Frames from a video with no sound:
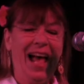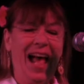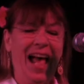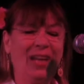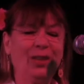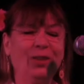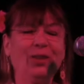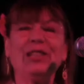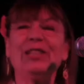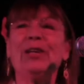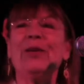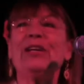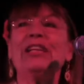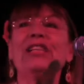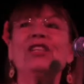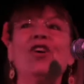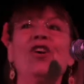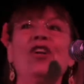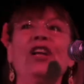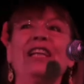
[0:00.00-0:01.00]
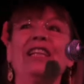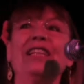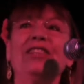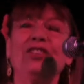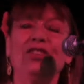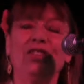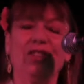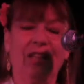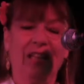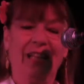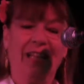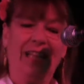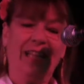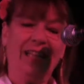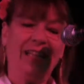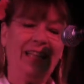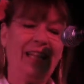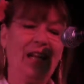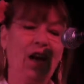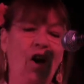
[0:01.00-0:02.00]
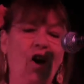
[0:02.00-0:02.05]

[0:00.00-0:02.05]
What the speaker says: I also acknowledge the